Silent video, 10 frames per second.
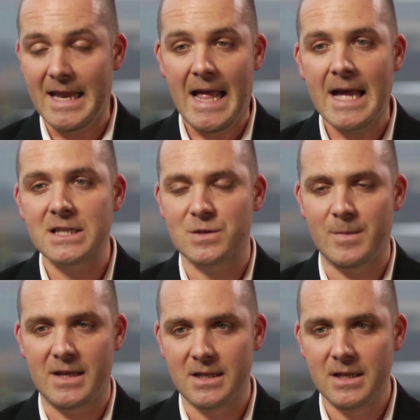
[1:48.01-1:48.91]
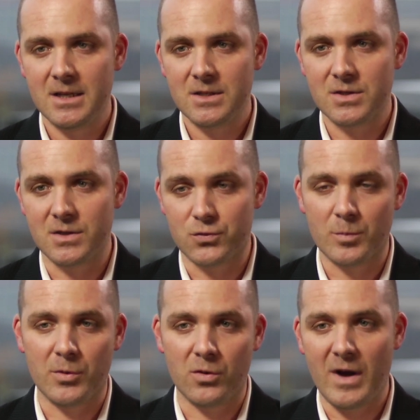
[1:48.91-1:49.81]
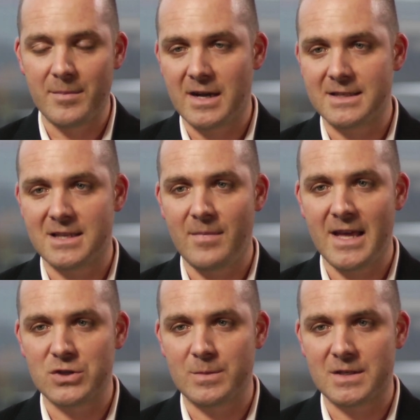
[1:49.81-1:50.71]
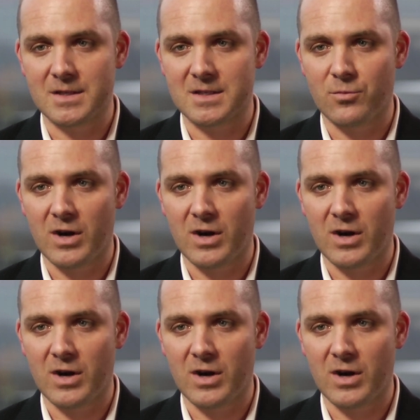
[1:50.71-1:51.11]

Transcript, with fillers: enhancement to the Drupal web content management system,